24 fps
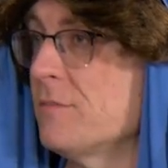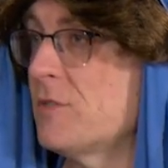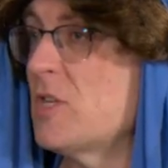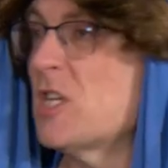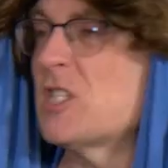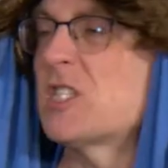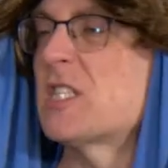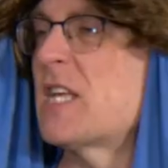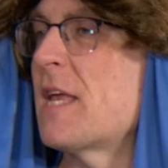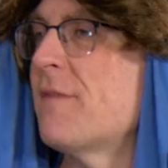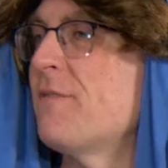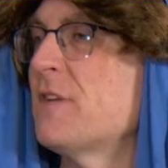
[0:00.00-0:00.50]

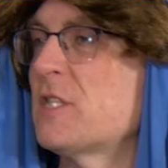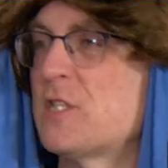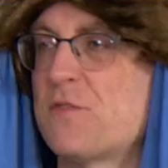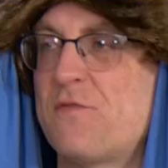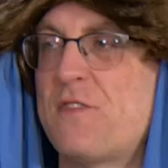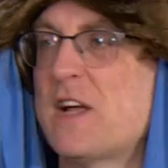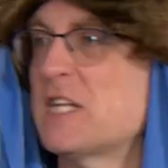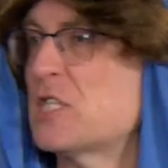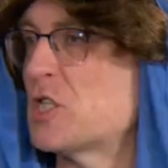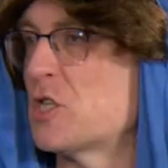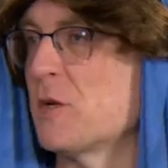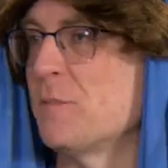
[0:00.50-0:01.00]
Just give us
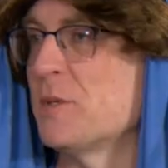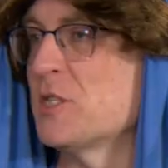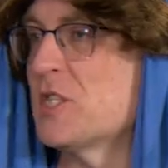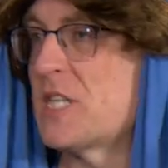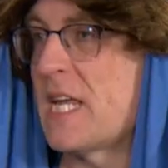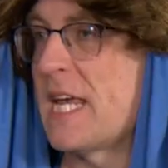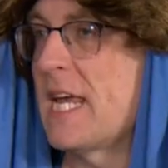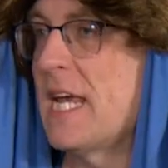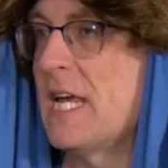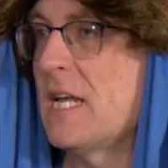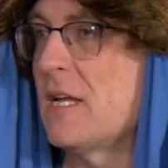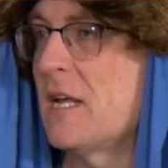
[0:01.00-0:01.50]
vegetables
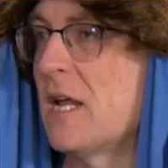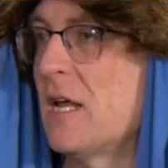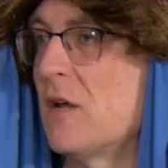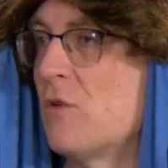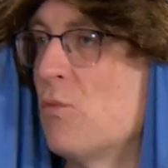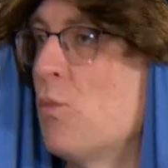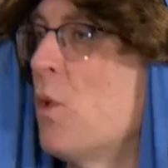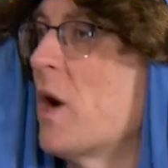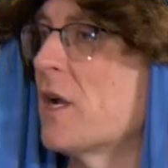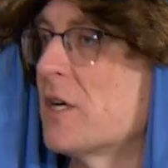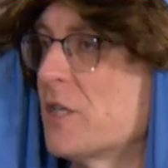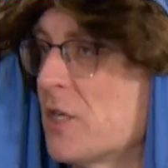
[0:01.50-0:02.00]
to eat
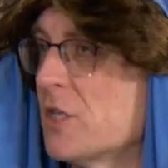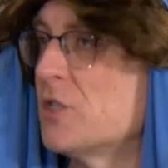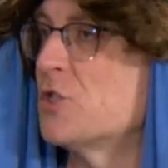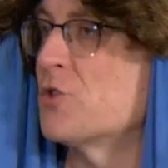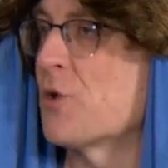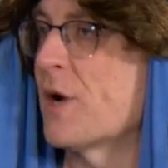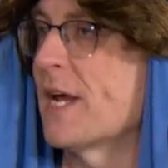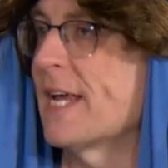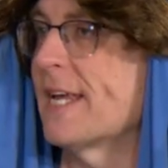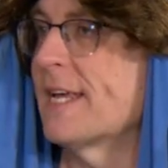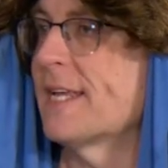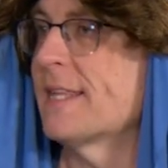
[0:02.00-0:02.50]
and water to
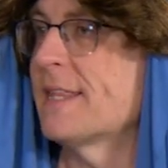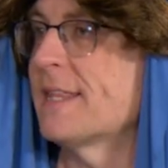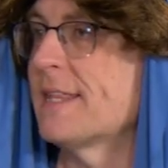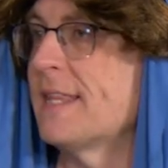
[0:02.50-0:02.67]
drink.